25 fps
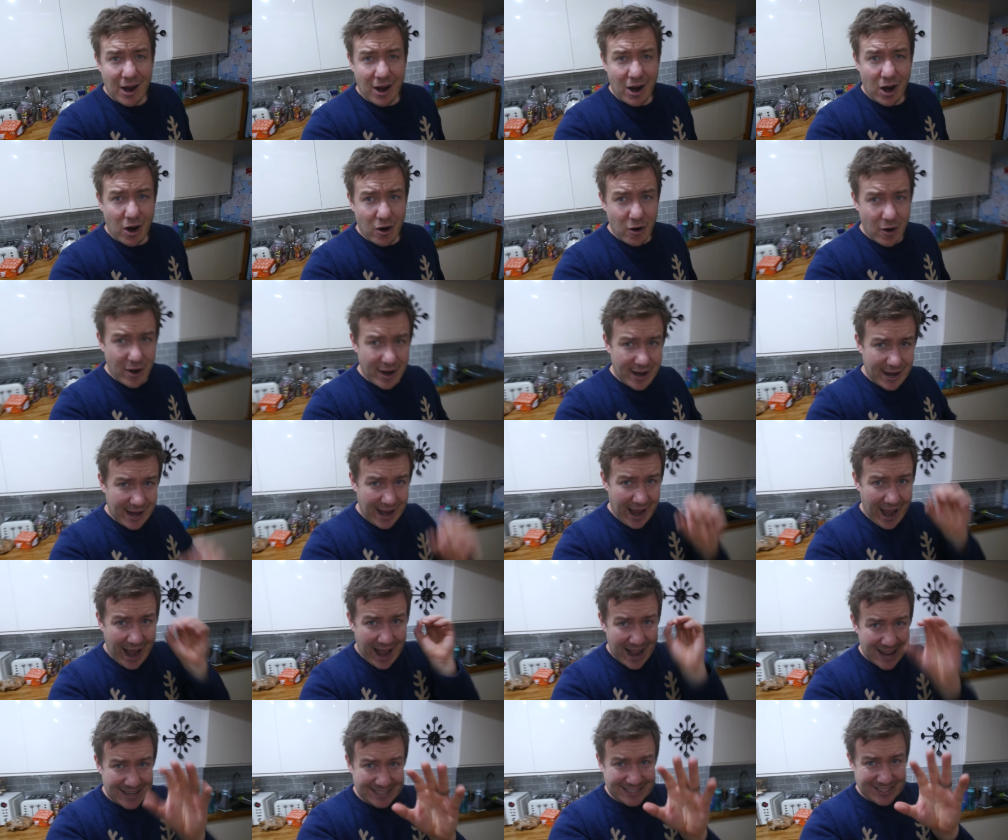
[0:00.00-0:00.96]
All right,
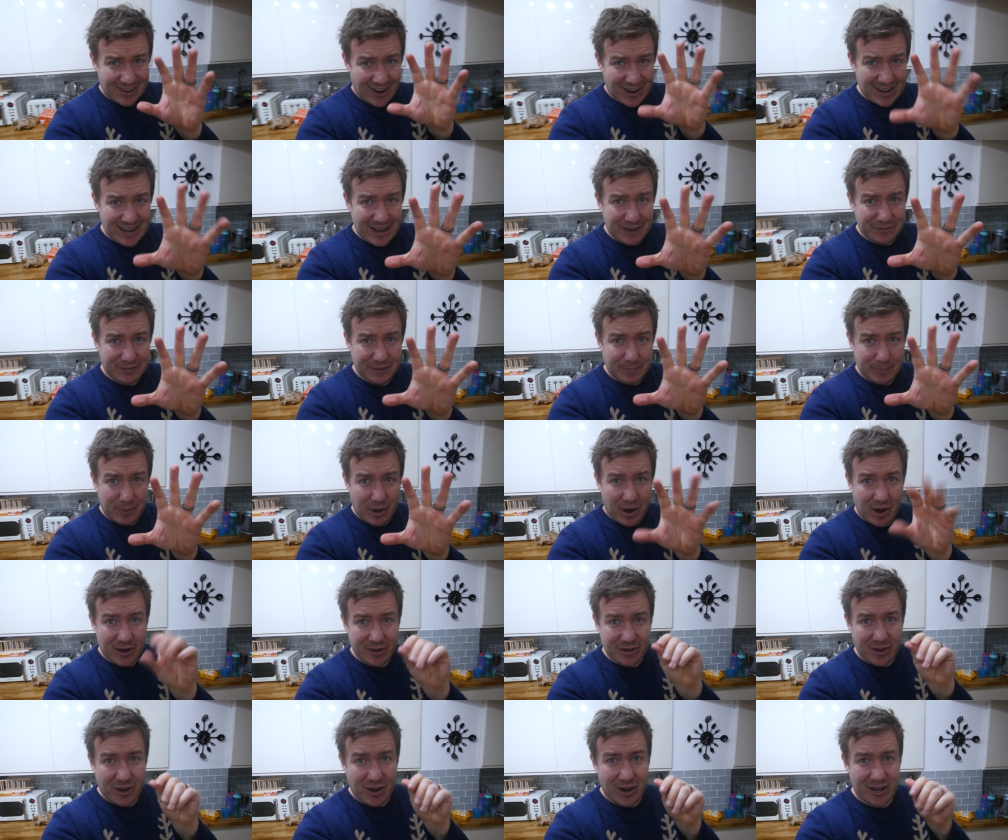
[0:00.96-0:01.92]
as I left the
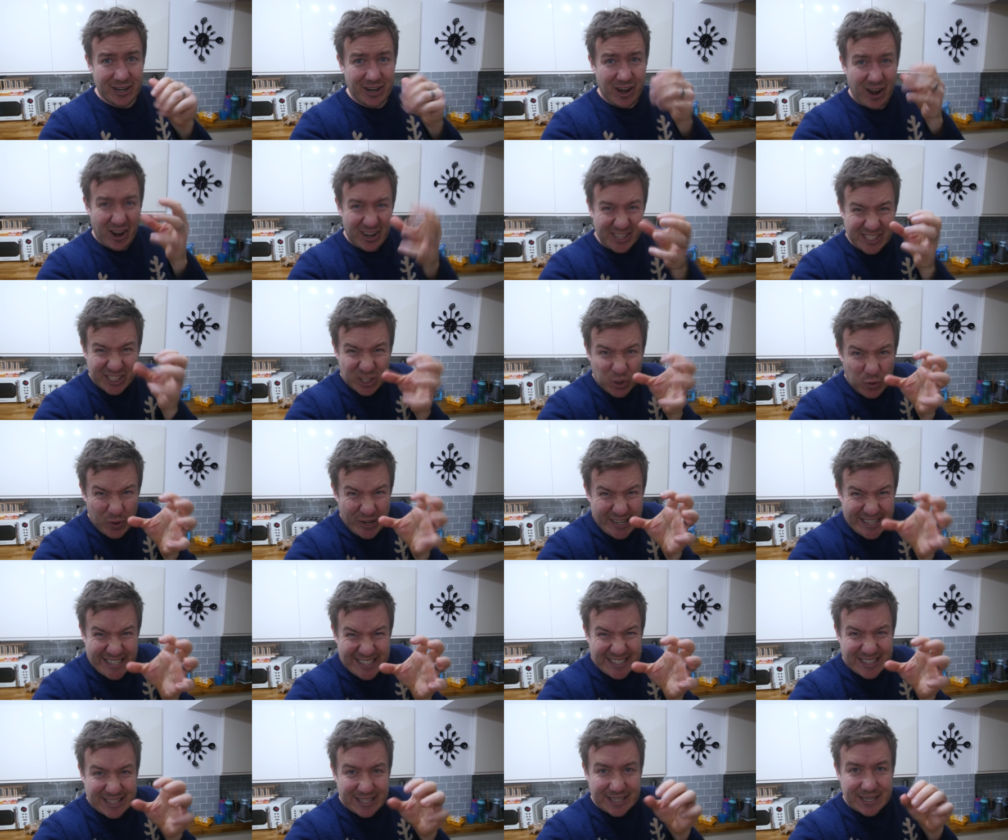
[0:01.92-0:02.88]
barn earlier, I
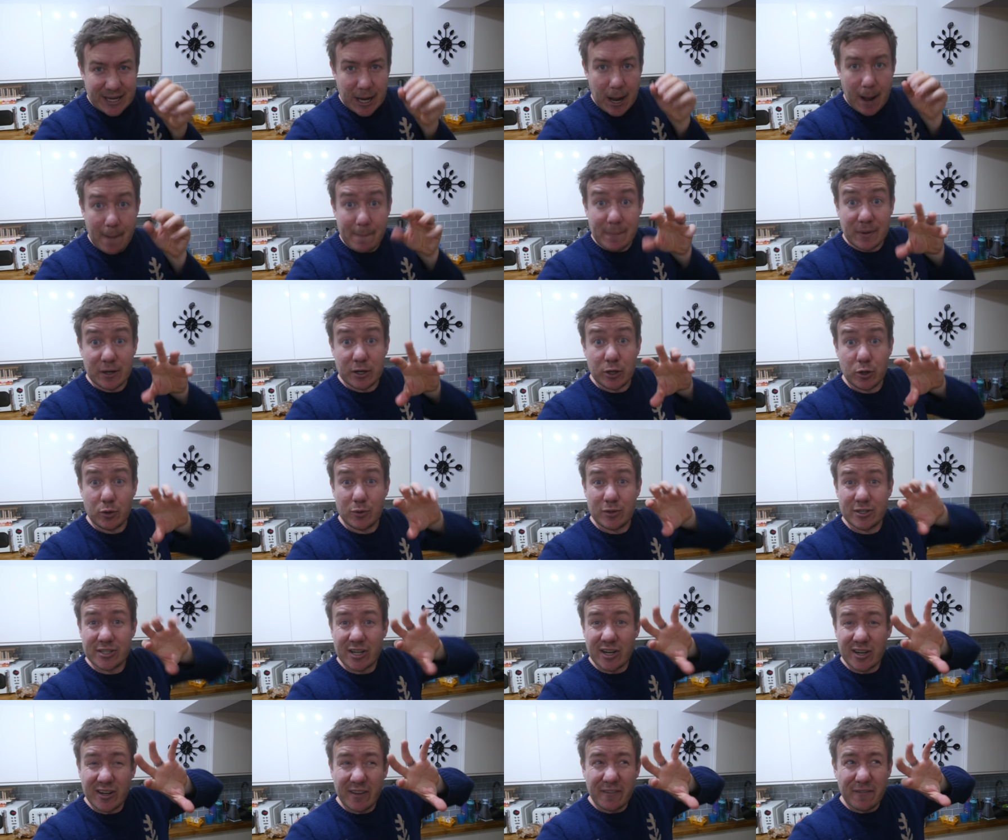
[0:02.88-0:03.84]
squeezed the uh,
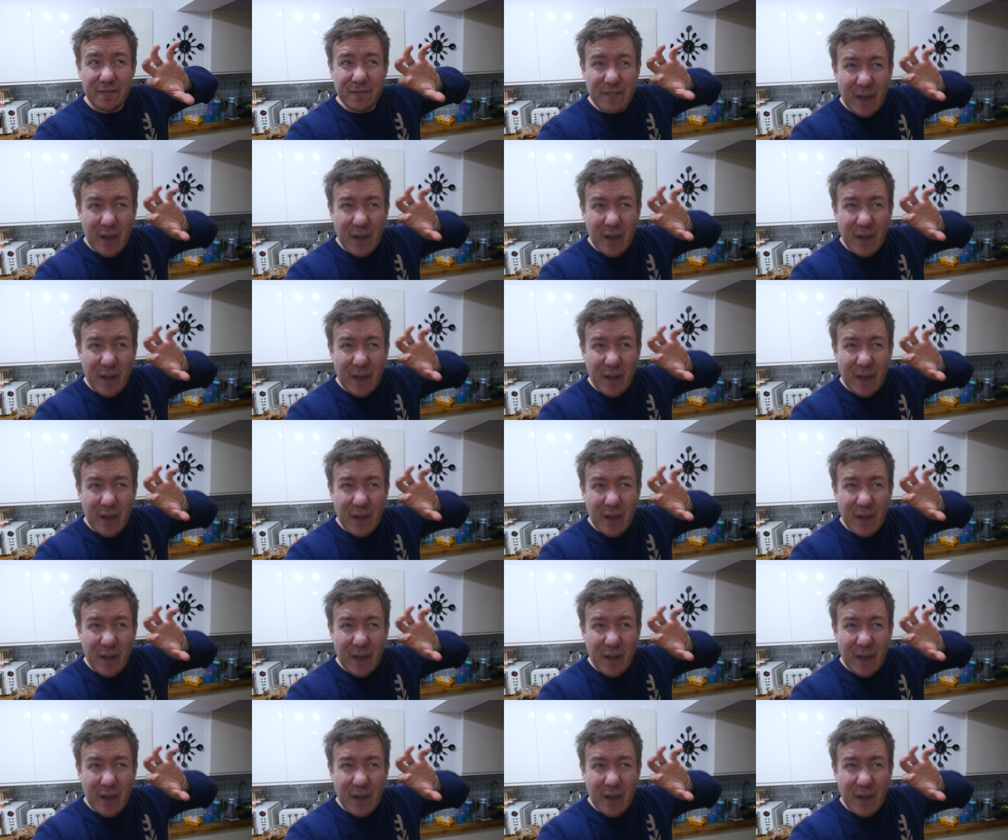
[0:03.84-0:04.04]
balloons and it